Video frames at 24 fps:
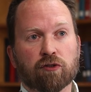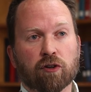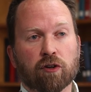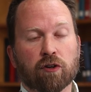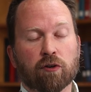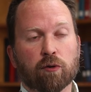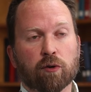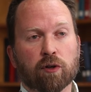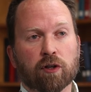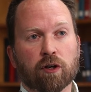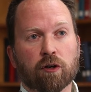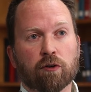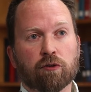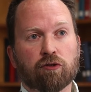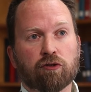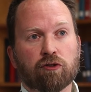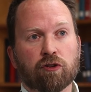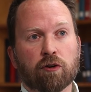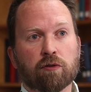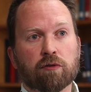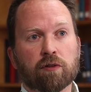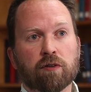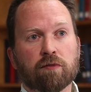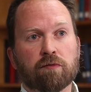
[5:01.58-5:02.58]
or so ago,
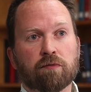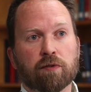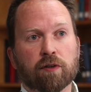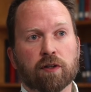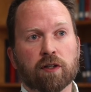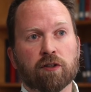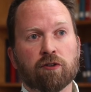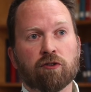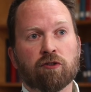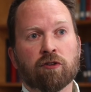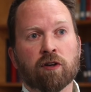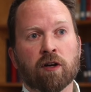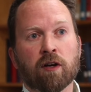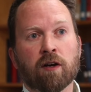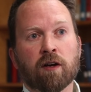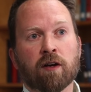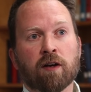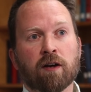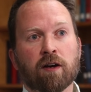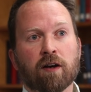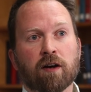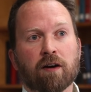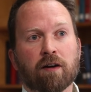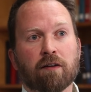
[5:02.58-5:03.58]
shown you footage
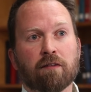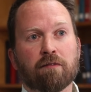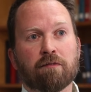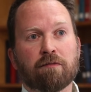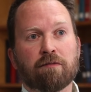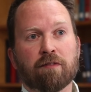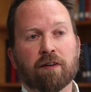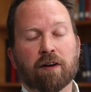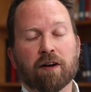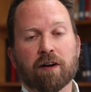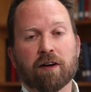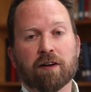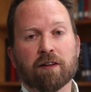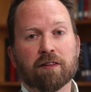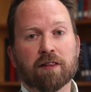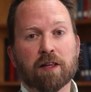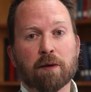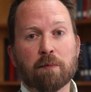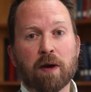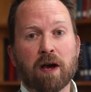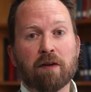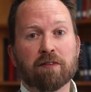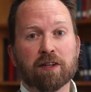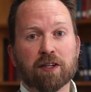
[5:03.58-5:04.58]
of
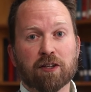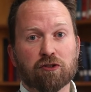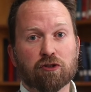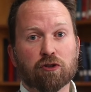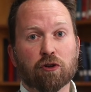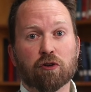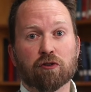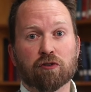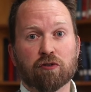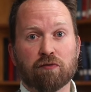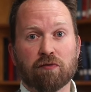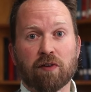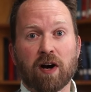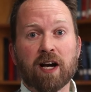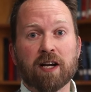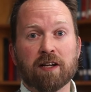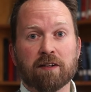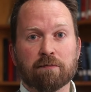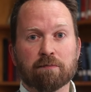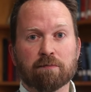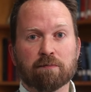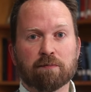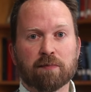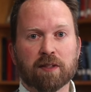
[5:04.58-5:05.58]
them having a church
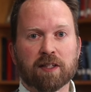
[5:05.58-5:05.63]
fight,